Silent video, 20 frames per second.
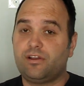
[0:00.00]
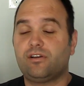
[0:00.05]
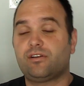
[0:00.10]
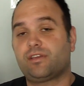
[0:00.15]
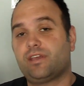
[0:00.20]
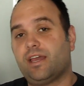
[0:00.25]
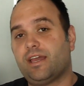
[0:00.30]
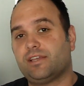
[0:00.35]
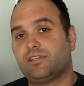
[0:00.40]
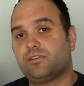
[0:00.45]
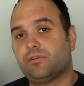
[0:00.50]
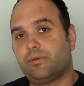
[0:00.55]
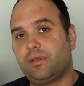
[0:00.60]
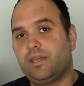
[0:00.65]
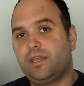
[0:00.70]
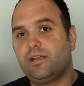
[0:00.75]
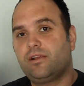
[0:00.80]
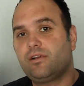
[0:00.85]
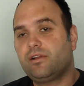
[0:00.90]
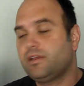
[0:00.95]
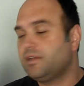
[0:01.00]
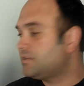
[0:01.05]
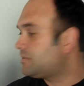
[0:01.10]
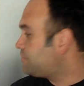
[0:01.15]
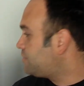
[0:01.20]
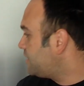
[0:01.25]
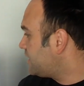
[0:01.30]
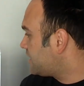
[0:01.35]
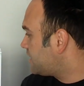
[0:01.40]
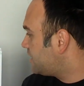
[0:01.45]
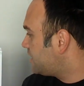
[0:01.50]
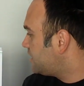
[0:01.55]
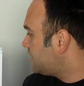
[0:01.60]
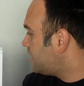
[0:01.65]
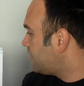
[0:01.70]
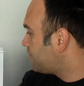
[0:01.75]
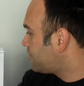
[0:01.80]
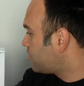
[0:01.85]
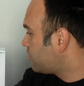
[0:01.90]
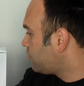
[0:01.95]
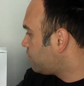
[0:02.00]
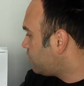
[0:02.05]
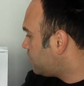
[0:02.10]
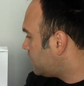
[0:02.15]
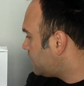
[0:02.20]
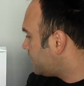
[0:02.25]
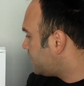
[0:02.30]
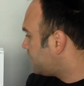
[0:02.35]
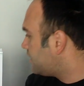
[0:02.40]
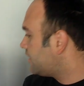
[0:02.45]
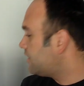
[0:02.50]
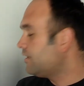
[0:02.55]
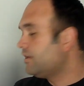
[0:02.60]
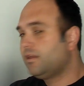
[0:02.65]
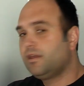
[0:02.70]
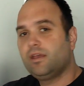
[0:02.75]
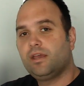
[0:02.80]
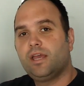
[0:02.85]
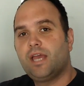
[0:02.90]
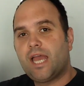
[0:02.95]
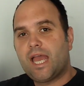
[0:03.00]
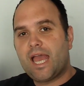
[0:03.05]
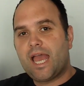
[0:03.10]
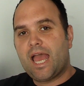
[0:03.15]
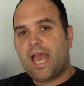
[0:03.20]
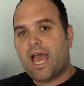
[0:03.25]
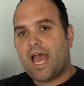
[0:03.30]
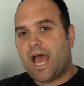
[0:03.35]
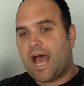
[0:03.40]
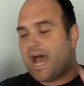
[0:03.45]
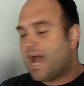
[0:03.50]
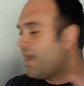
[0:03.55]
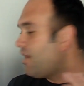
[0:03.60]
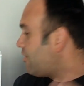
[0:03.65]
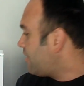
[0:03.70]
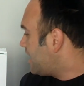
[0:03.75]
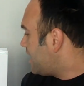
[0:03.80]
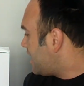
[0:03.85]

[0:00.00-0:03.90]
Okay, so here is pick number one. Iowa